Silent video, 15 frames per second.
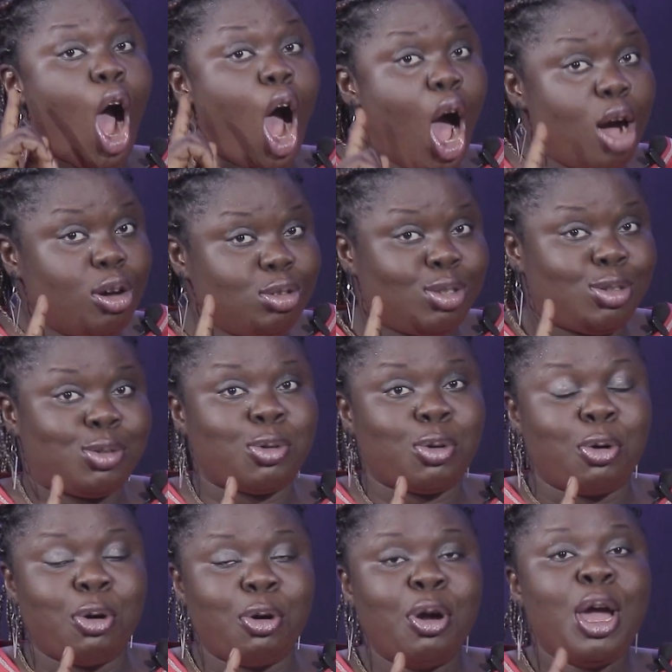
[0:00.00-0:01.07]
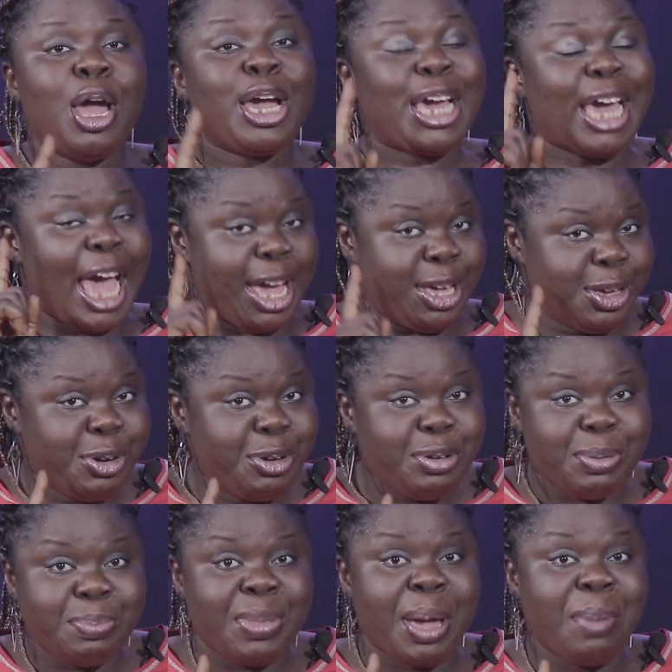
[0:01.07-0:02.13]
Also, can you
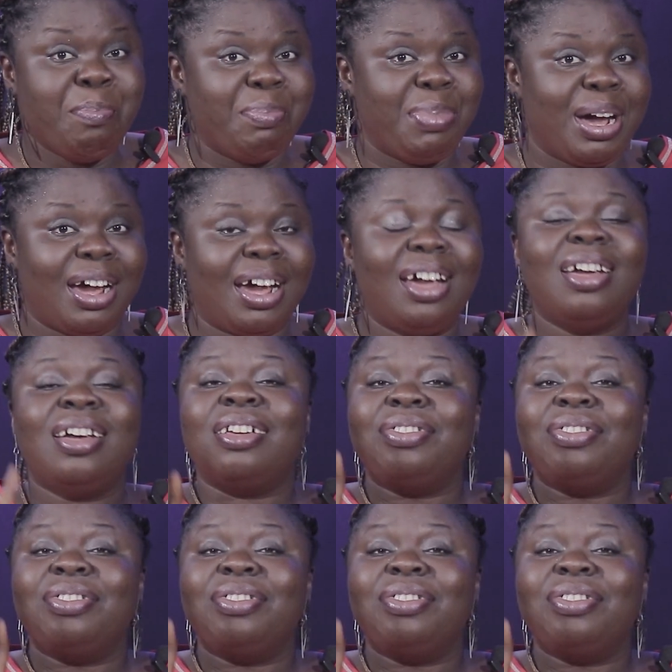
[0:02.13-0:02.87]
remember